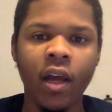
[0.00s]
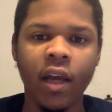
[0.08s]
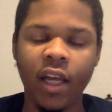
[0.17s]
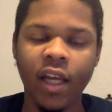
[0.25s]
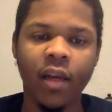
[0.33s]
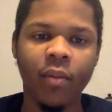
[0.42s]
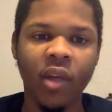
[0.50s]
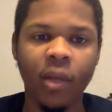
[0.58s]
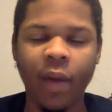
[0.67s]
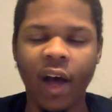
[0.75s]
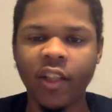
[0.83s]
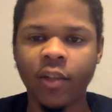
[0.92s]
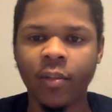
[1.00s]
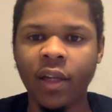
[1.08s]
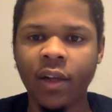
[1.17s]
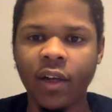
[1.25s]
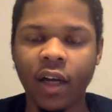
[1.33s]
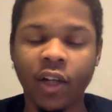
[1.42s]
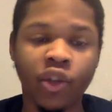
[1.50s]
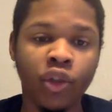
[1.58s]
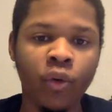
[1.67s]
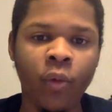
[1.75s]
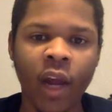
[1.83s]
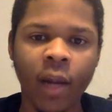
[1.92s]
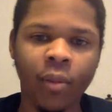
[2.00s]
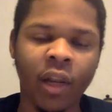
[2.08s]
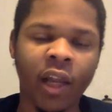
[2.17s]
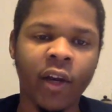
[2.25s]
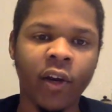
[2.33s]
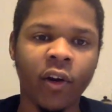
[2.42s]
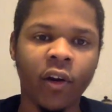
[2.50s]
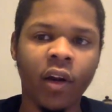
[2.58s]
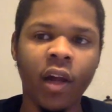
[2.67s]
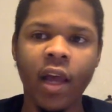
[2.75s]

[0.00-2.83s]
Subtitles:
He can be possibly a two-way player,